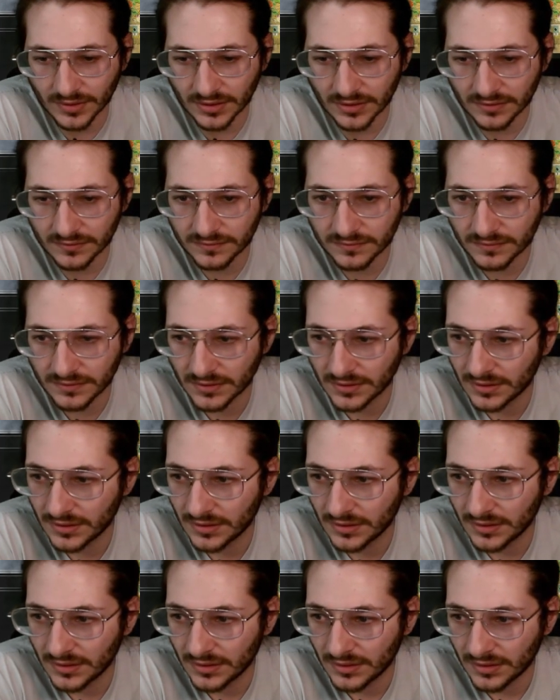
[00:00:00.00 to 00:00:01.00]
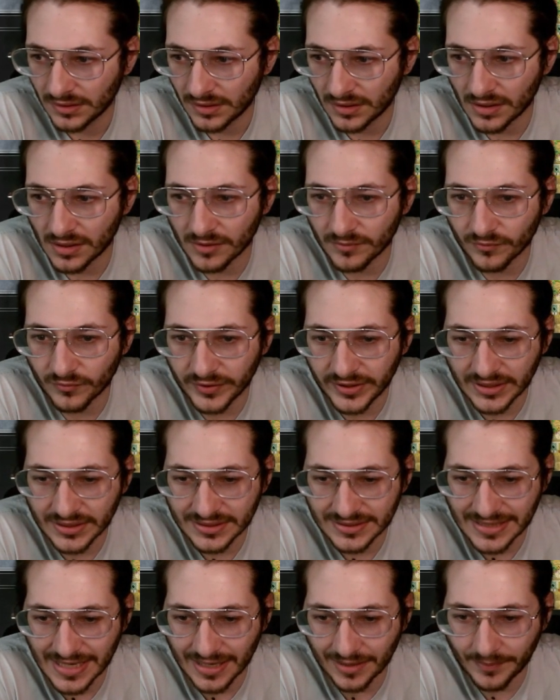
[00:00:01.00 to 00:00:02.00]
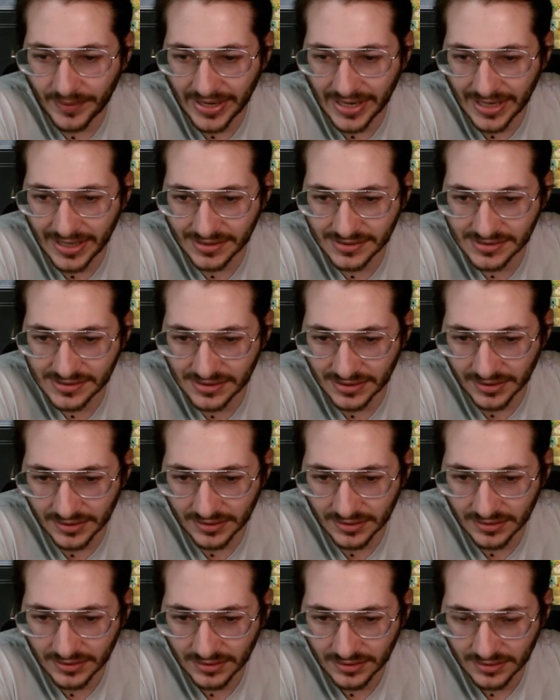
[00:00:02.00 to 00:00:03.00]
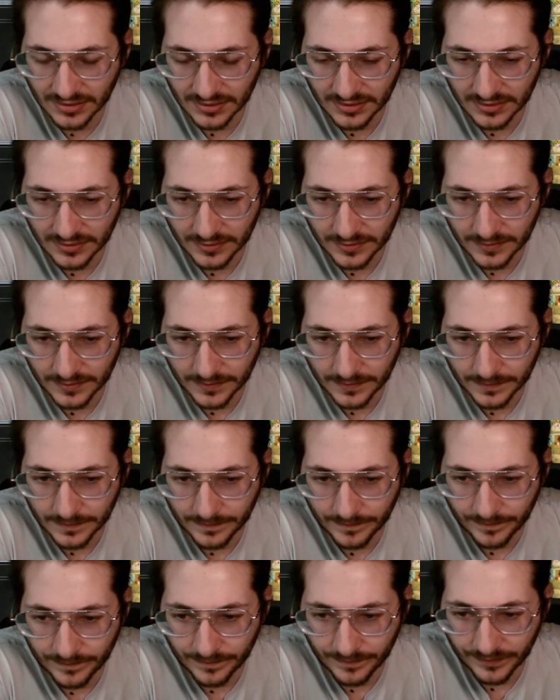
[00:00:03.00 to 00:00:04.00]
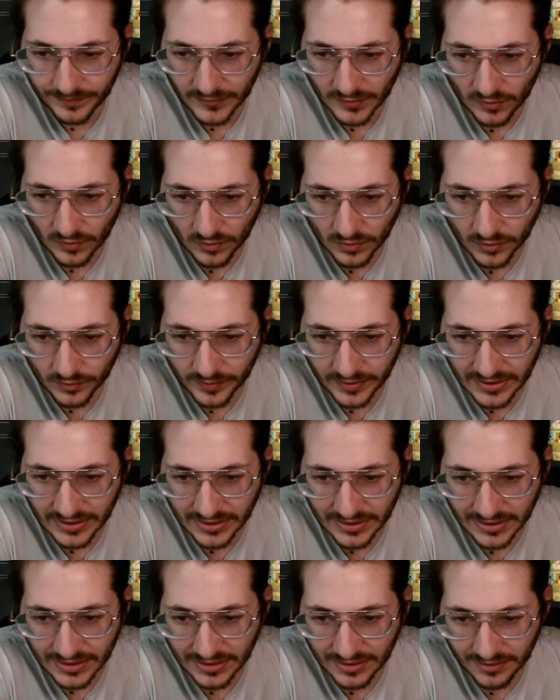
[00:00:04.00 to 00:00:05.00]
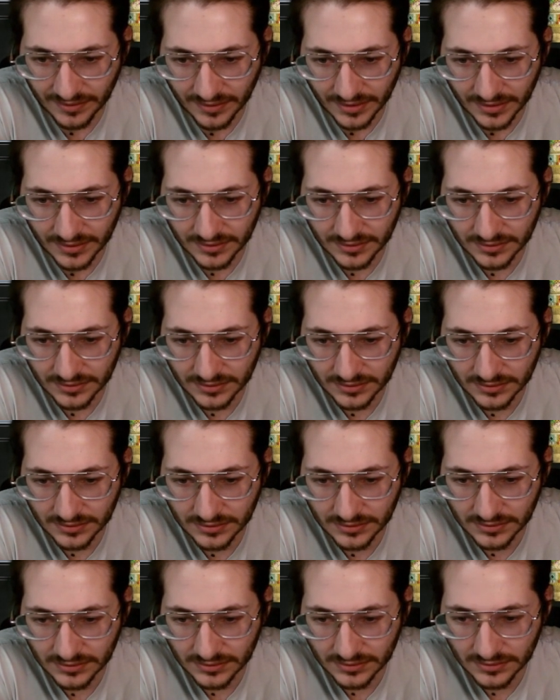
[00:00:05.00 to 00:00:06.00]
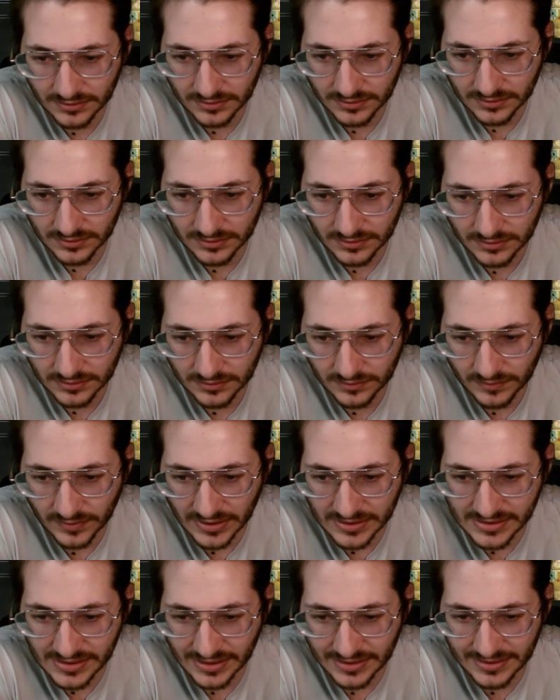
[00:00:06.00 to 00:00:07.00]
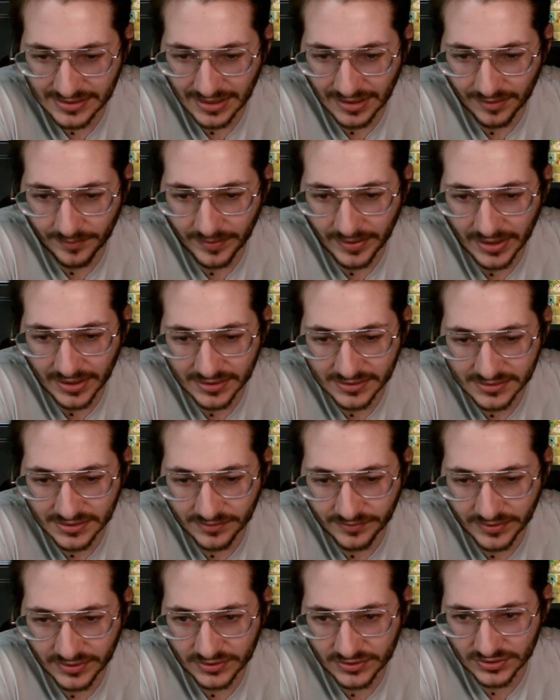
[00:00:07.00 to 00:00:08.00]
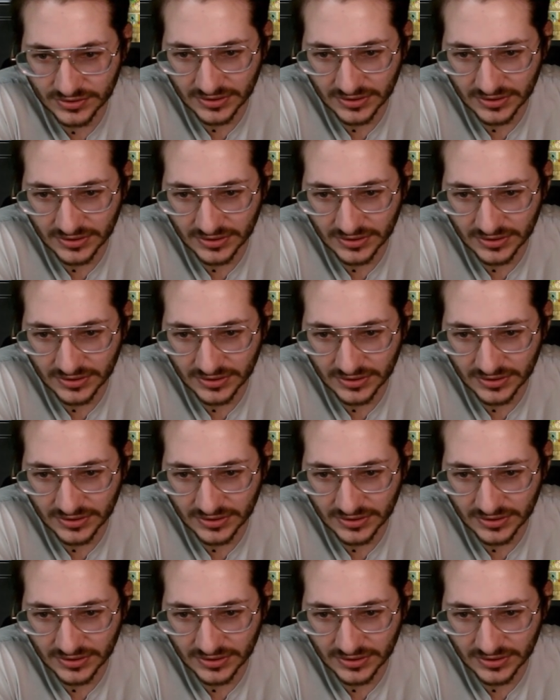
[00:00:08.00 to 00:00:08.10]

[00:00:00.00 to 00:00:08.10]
elf. We can attack past it, or we can kill it. When I say attack past it, we can just